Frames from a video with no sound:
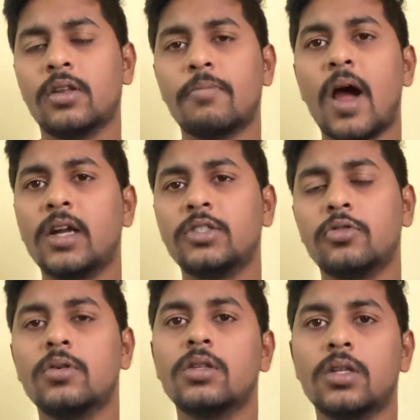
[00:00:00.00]
in March
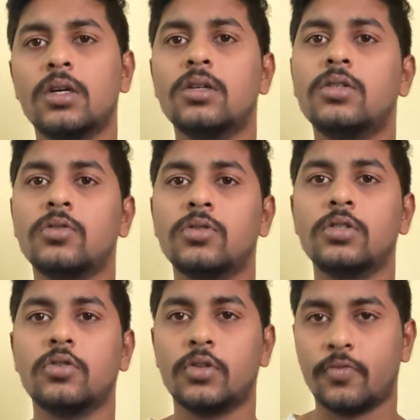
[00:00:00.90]
23rd,
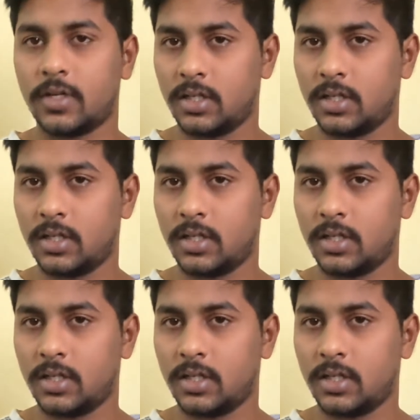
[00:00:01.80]
2021.